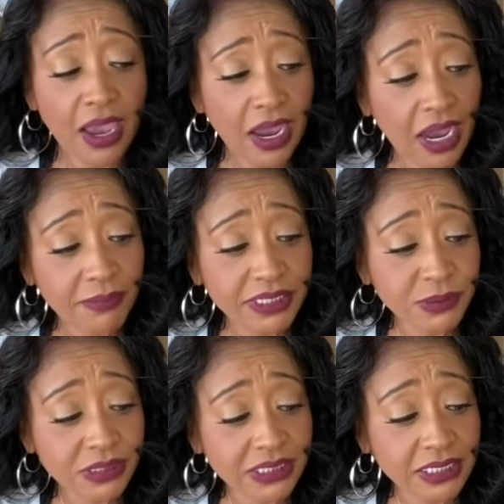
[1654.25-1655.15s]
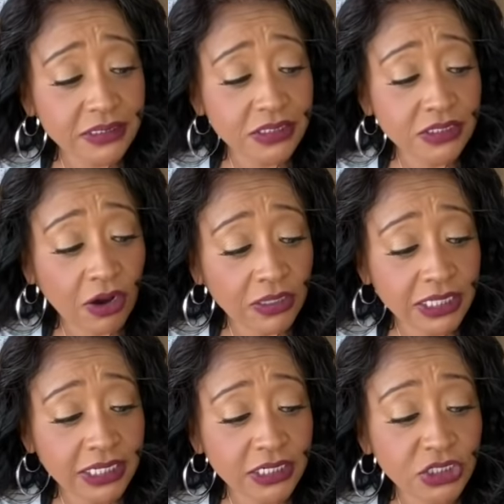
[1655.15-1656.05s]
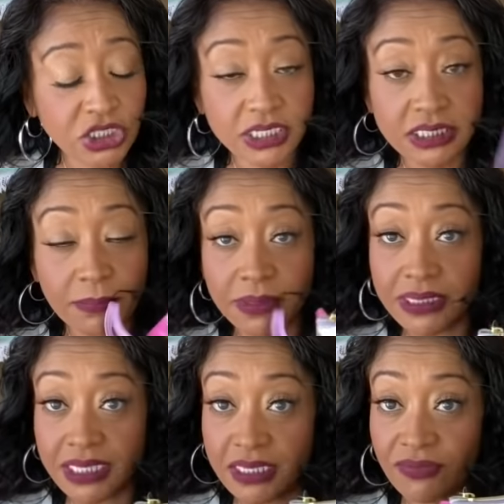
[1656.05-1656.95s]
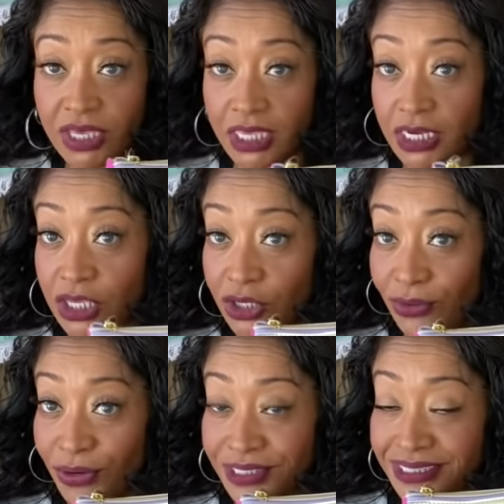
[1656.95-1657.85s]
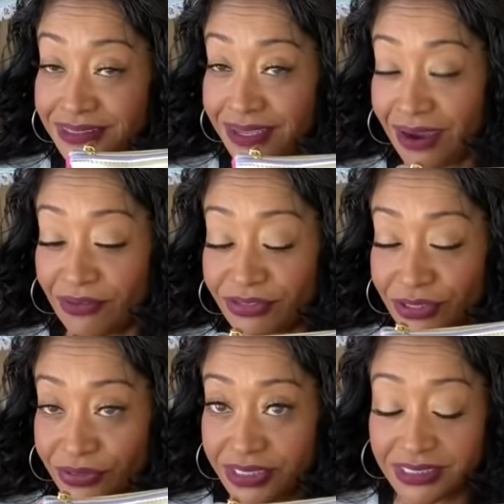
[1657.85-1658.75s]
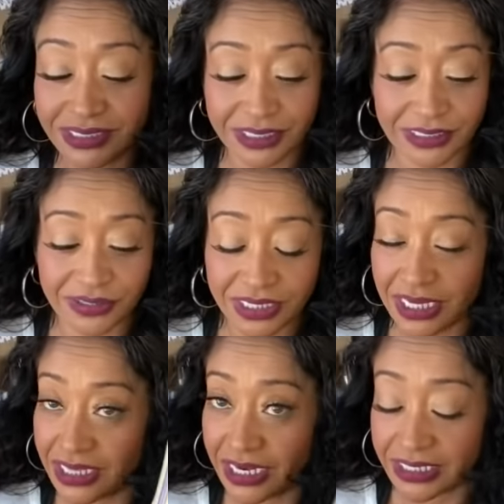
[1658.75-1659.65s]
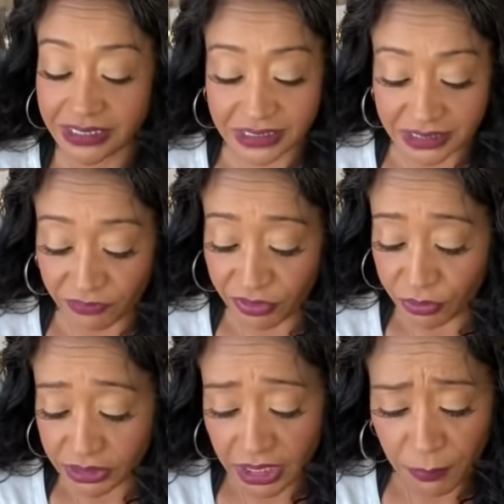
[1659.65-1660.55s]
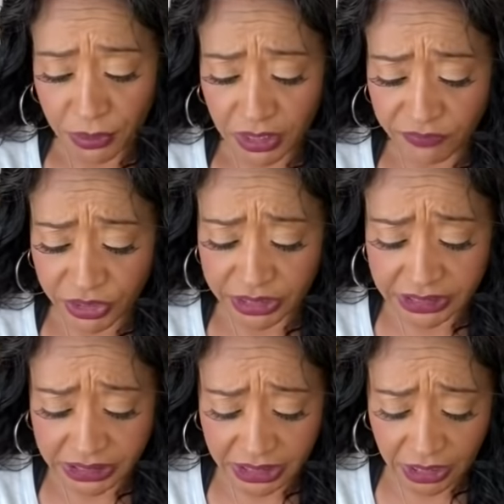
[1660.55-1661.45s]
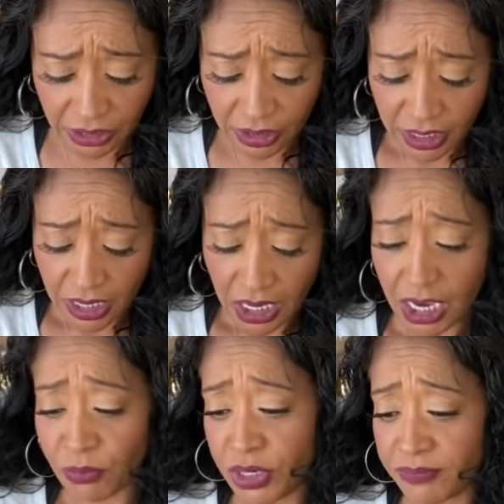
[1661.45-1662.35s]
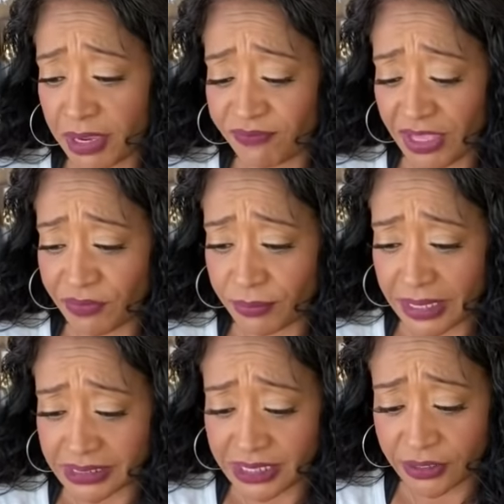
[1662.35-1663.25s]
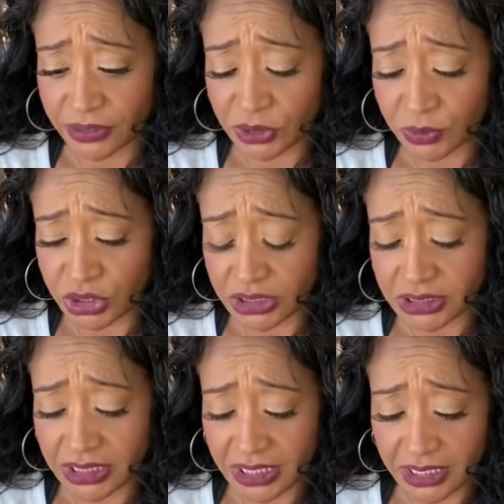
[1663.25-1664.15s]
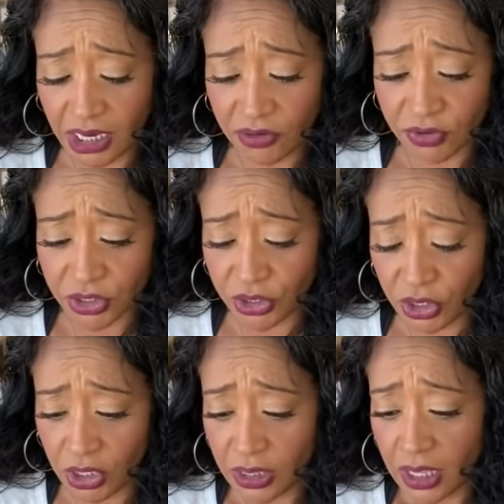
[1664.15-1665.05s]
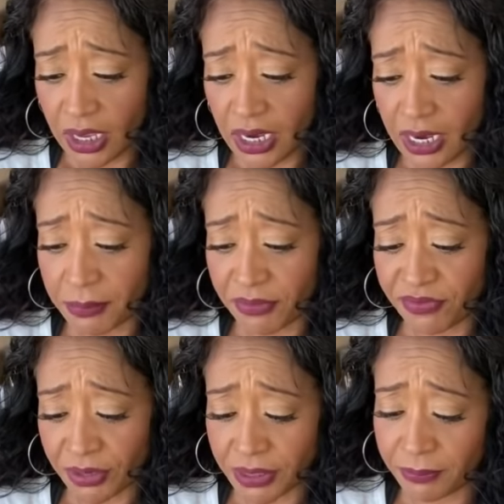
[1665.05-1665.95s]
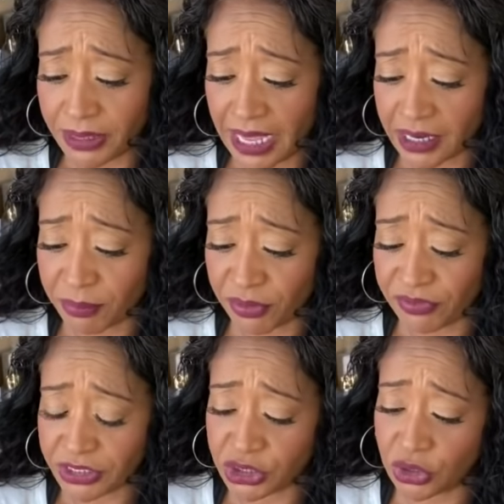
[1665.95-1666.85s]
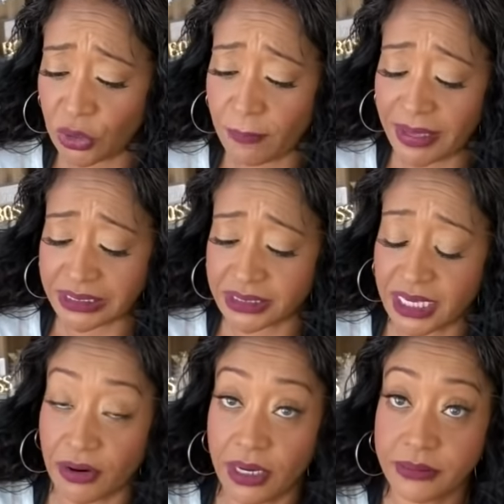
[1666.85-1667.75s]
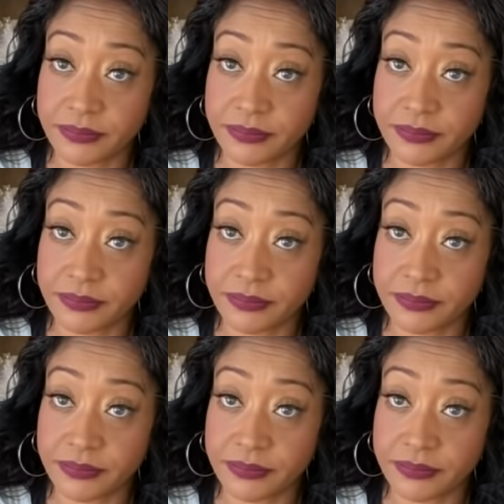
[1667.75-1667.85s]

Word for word: Um, this one says, darling, just believe in yourself. So this is included. And then I did stuff it with a couple of goodies in here. Um, one of my favorite mascaras, which is the CoverGirl um, Very Black Professional Mascara.